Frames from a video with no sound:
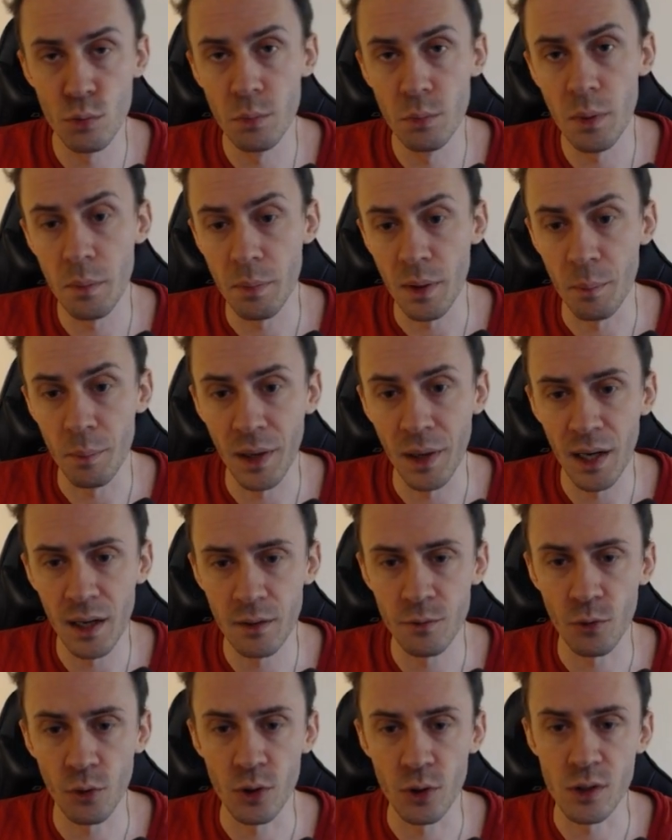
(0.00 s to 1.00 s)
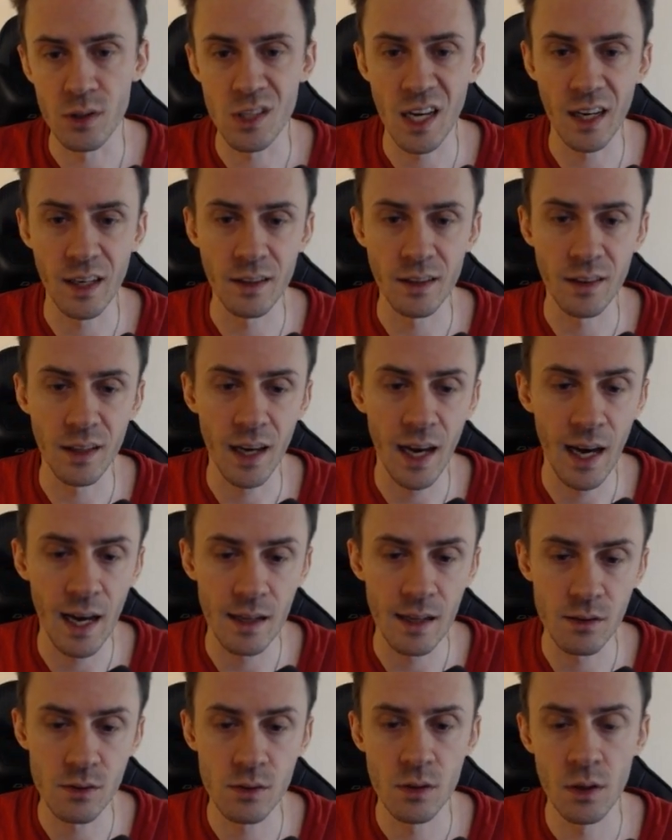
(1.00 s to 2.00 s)
prepared for the second
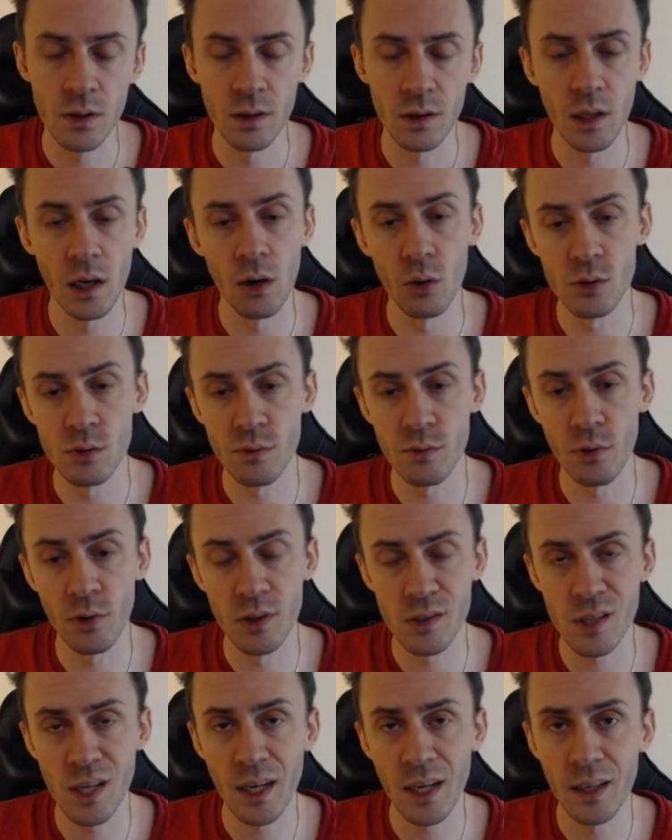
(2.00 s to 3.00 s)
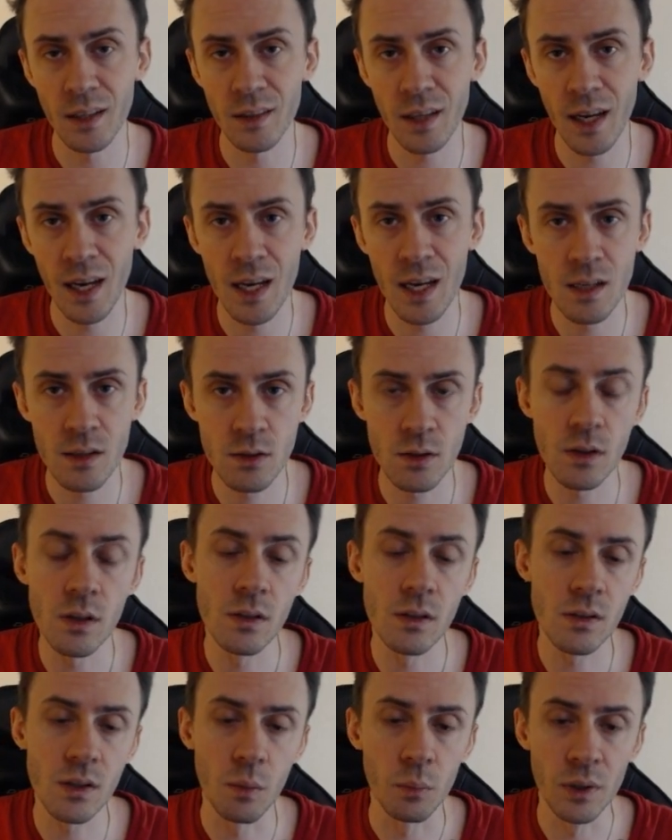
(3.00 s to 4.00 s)
adds. Now, as for the second adds,
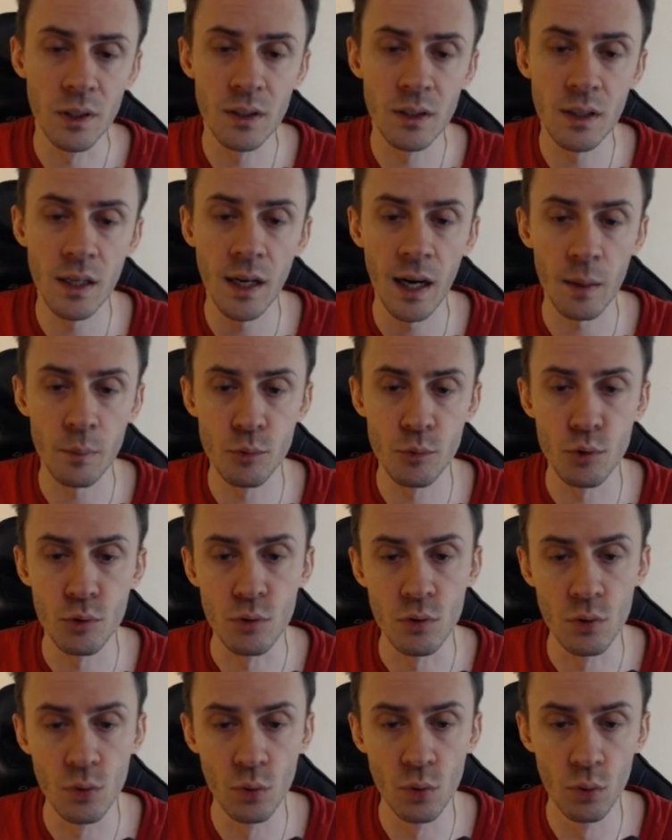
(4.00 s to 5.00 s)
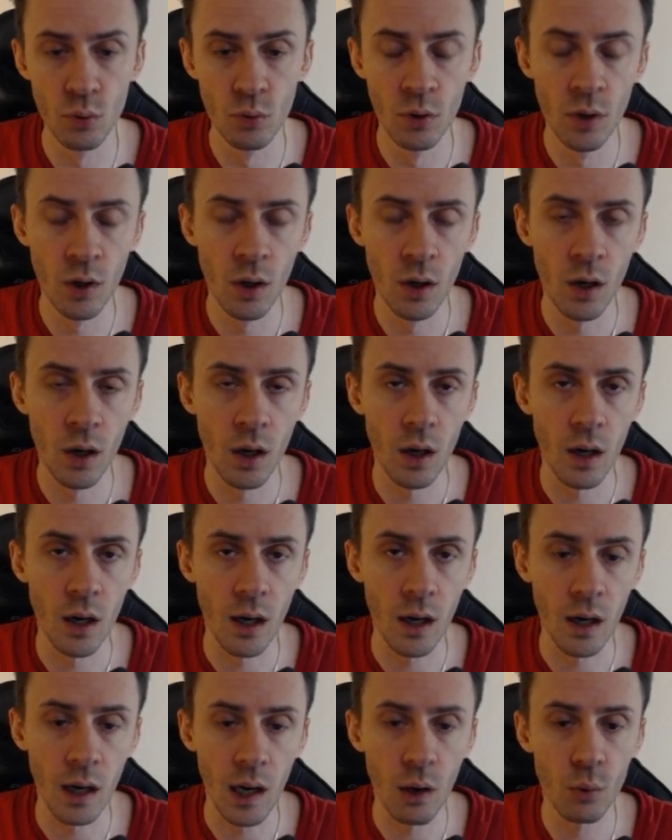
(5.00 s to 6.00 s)
it's completely up to you
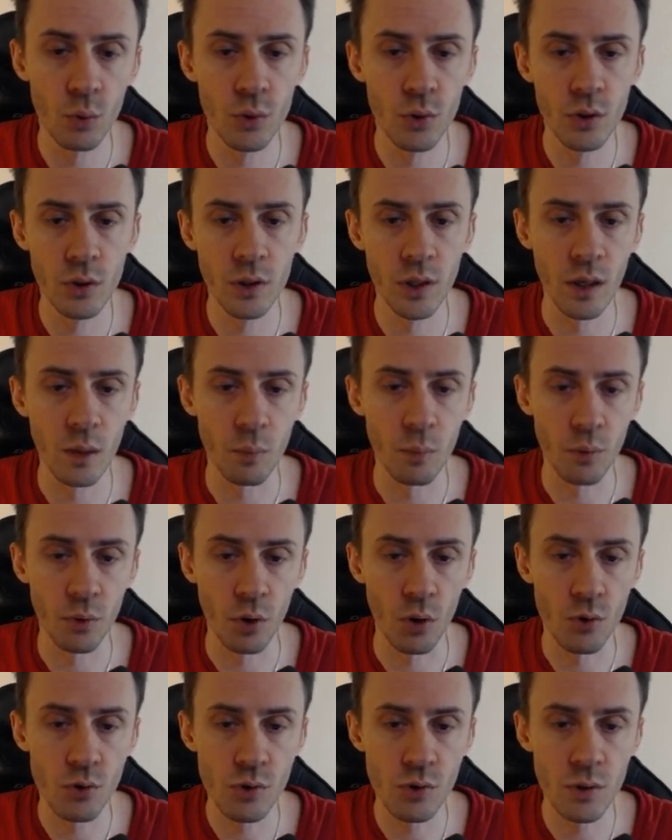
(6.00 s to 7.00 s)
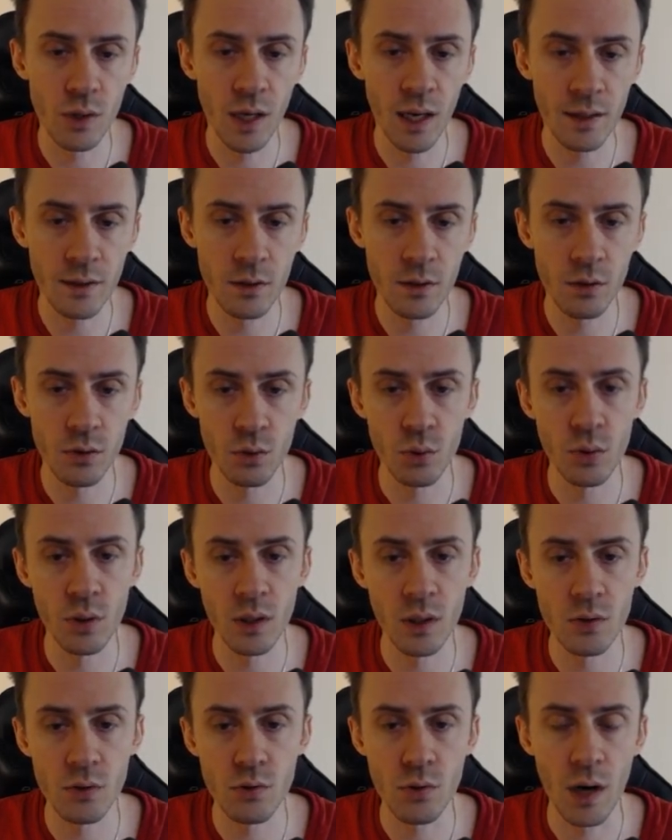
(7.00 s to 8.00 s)
how you're gonna approach that. You
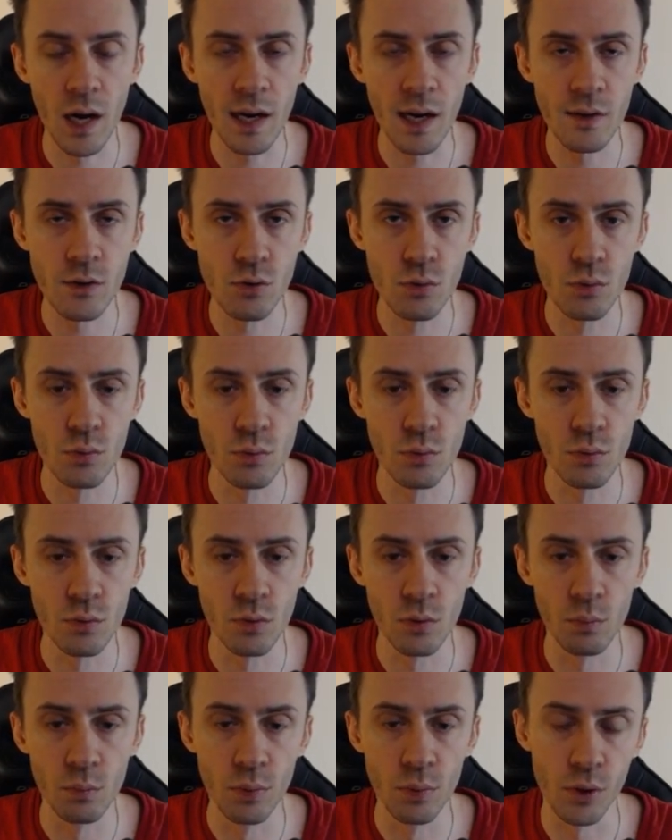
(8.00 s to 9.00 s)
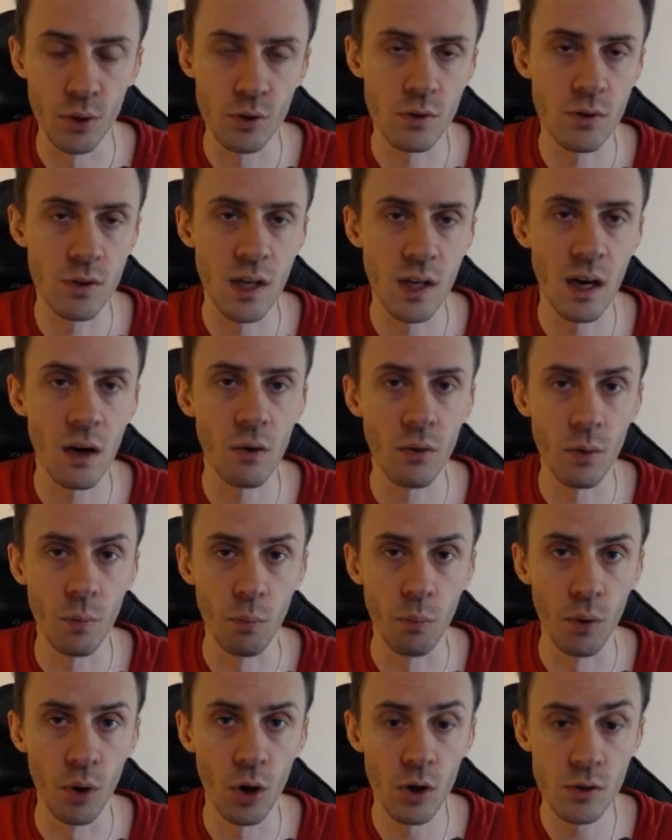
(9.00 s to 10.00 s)
can try to burst down the
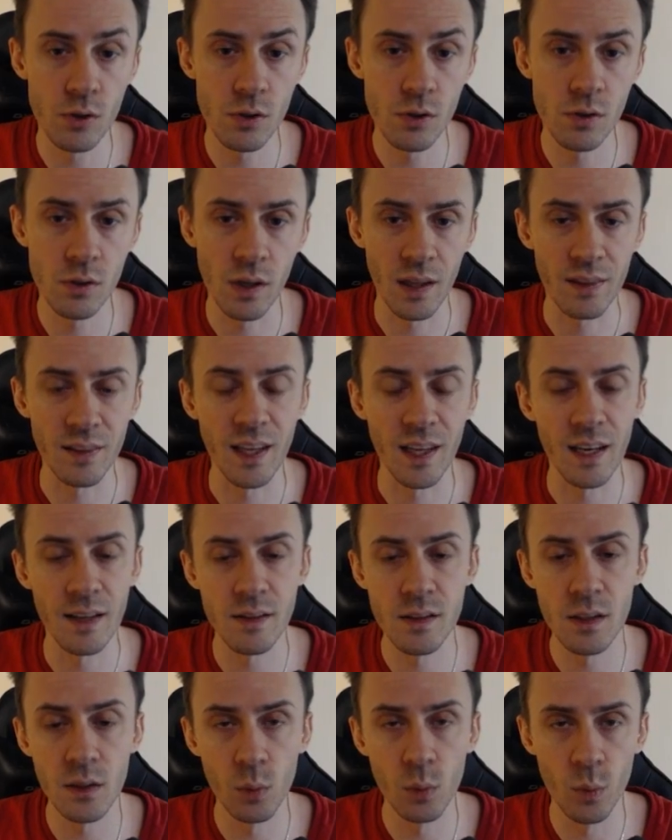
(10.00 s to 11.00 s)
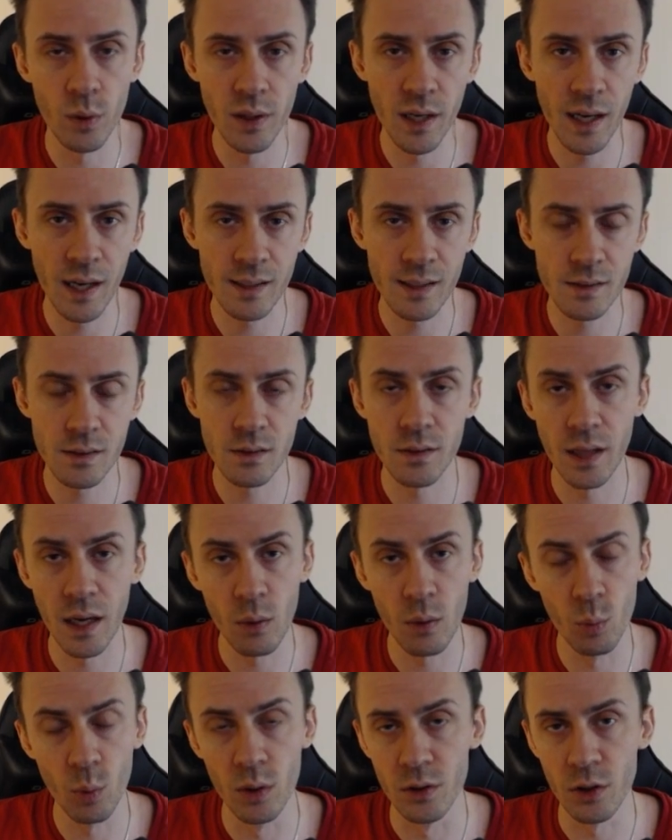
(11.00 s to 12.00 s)
boss and then deal with the adds. They
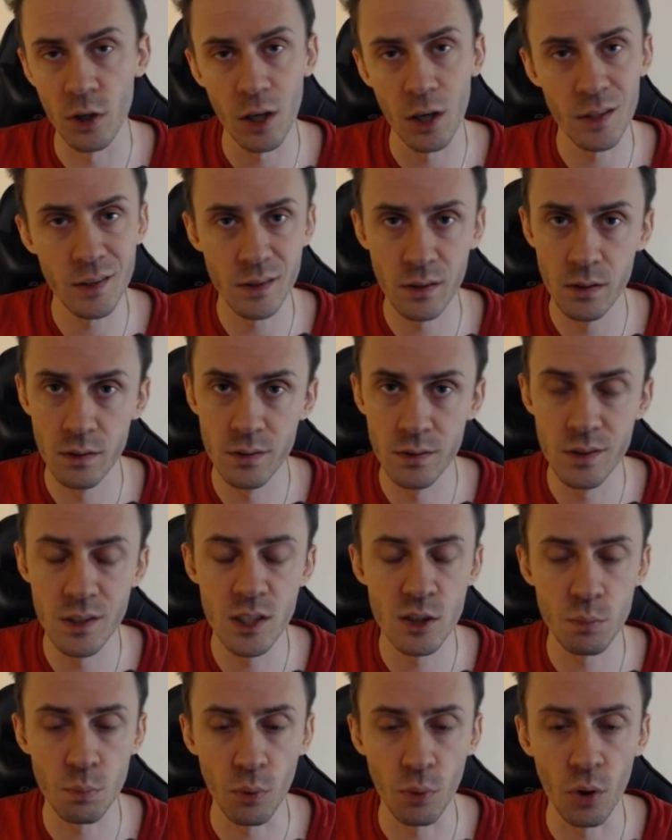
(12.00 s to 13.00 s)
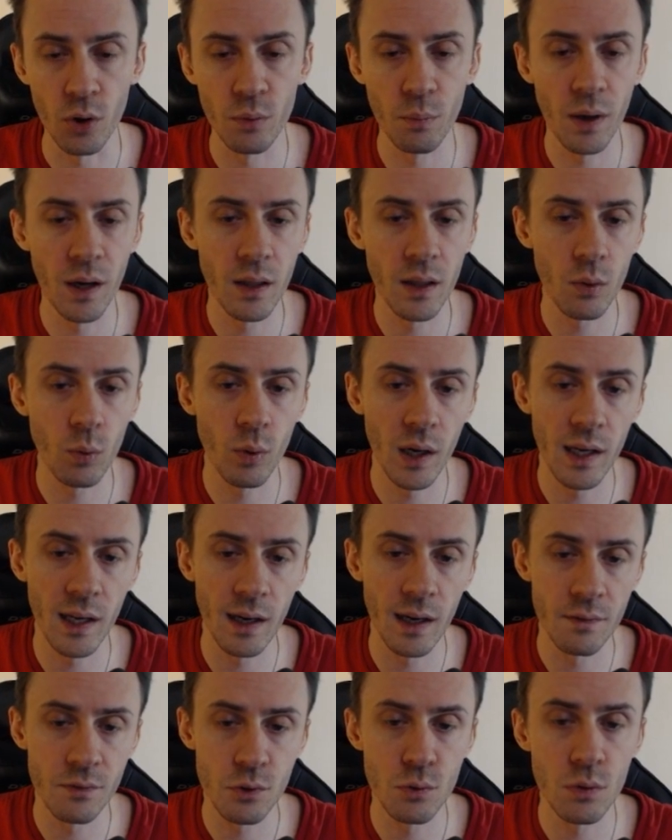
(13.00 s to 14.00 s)
will not despawn, by the way,
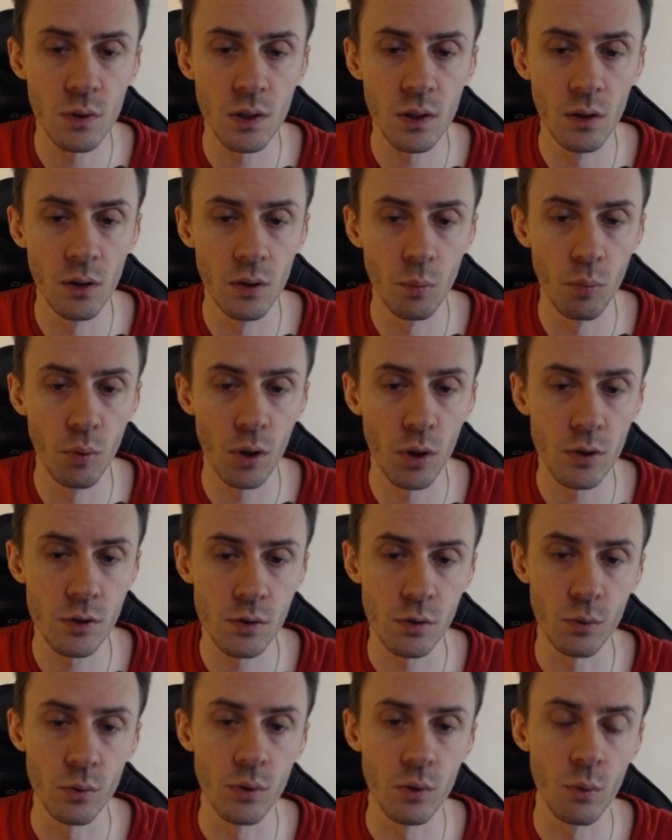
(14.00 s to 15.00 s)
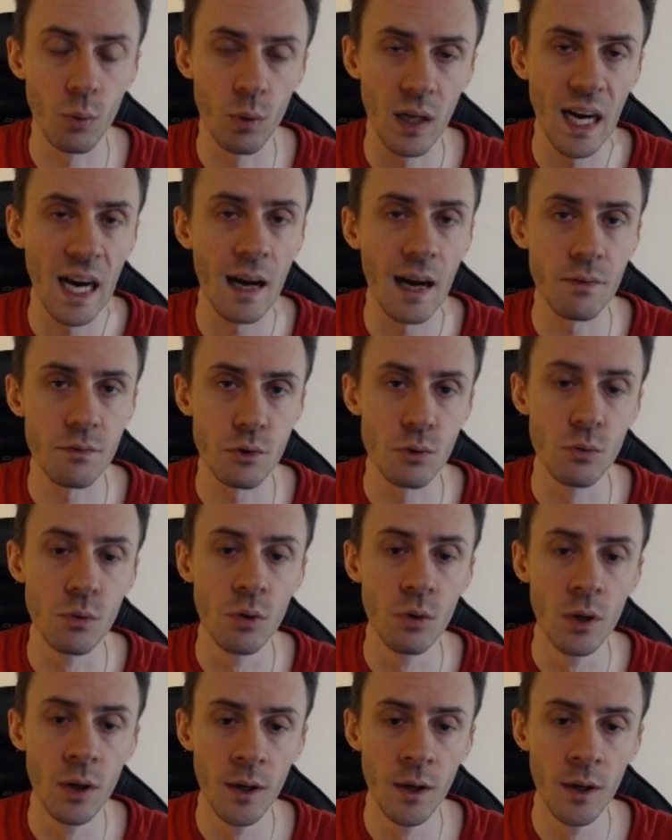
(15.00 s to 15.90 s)
after you kill the boss, so you'll have to